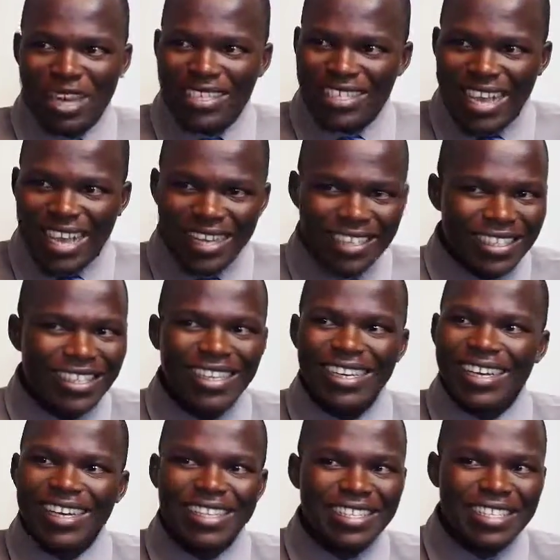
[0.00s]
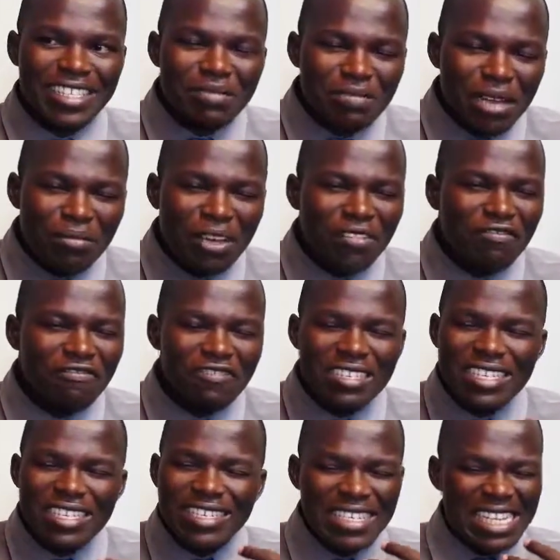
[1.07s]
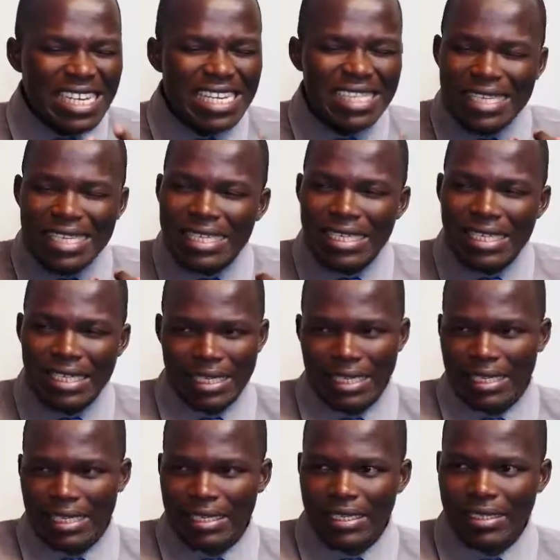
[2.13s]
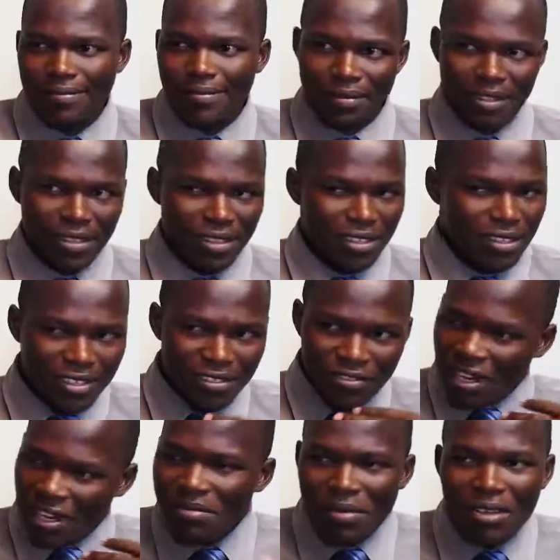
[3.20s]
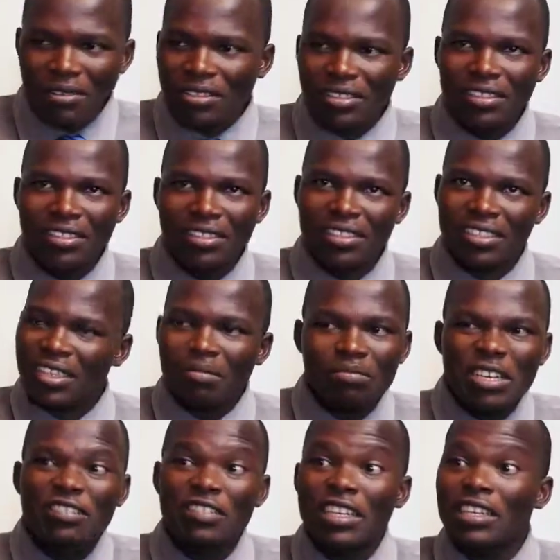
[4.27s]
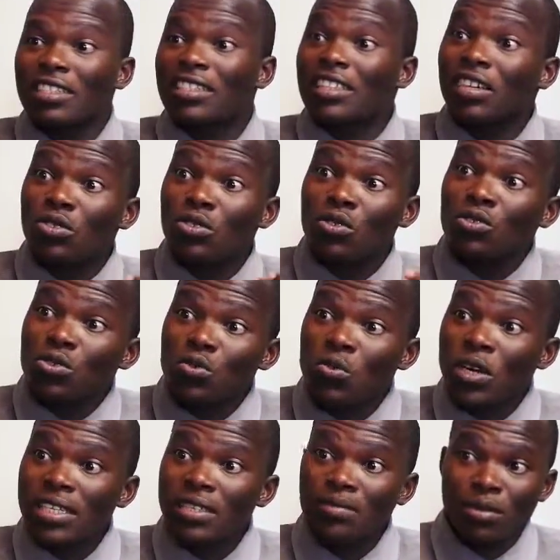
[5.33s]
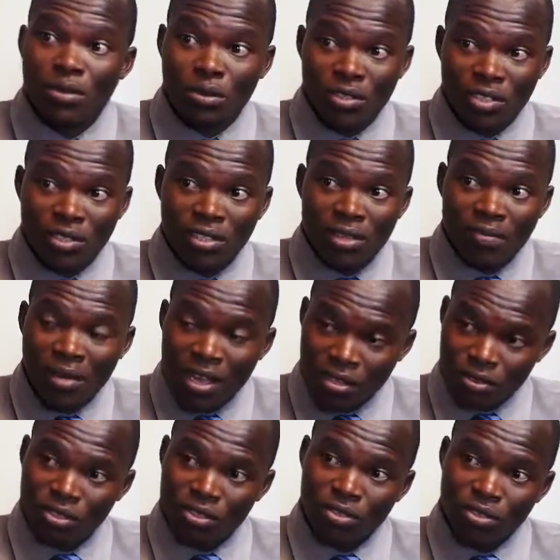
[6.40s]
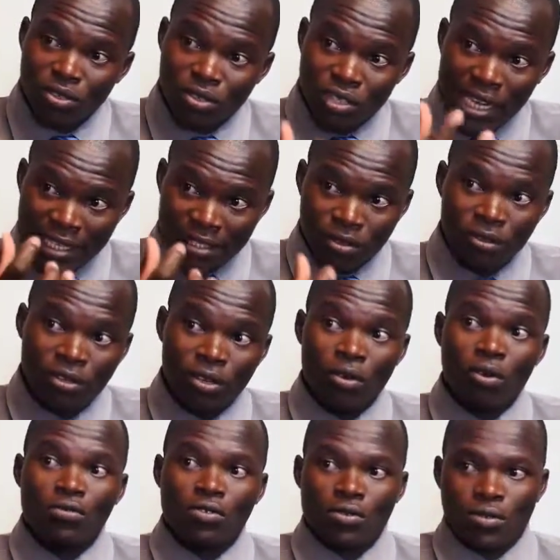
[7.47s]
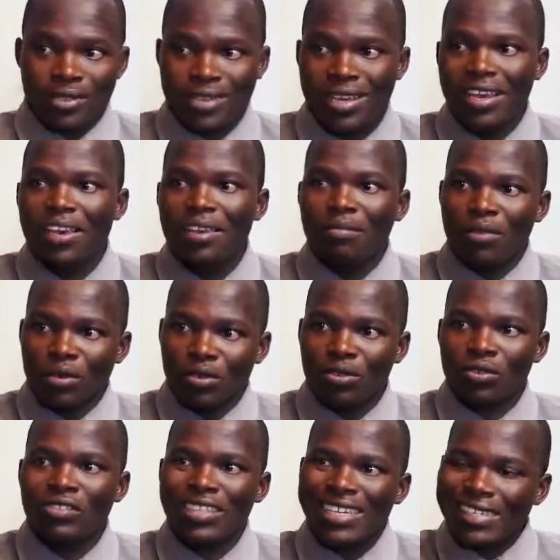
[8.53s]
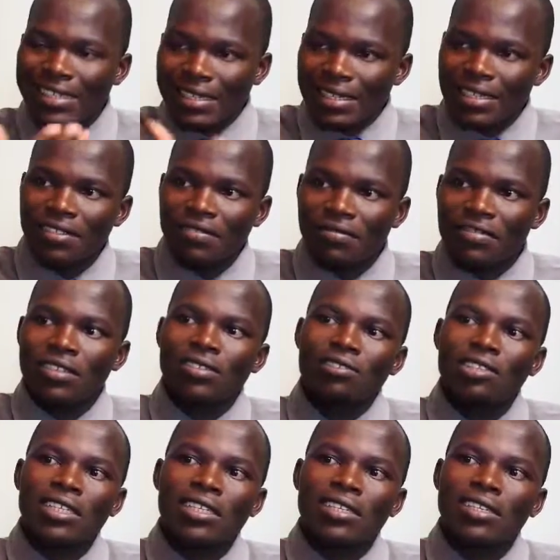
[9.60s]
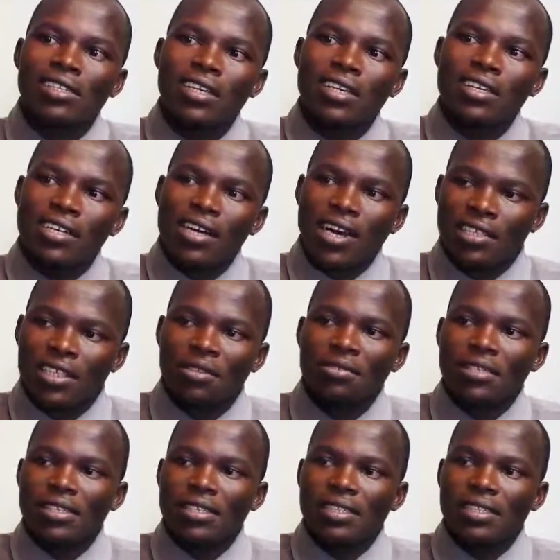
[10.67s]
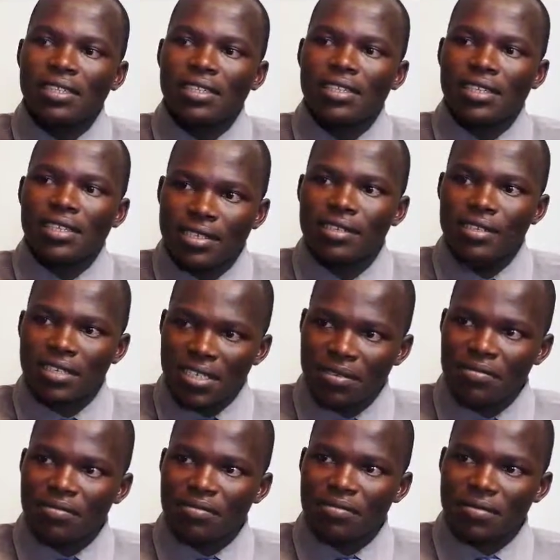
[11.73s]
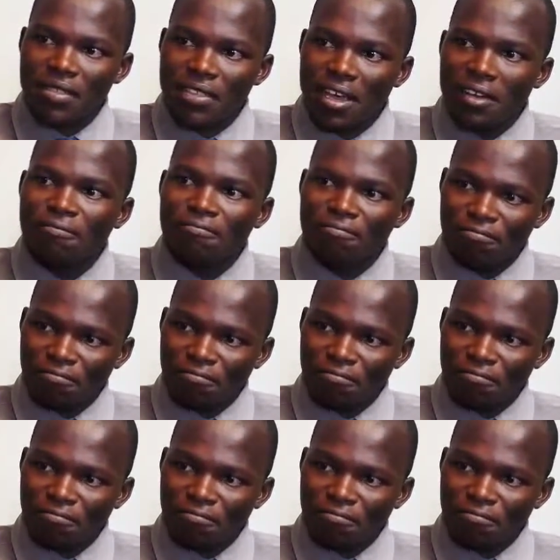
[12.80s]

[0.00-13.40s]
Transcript: my side. And at the same time I'm feeling really thirsty. Dry mouth. Some may even start to lose weight because the muscle is not utilizing all the glucose because of the relative insulin deficiency. Yeah.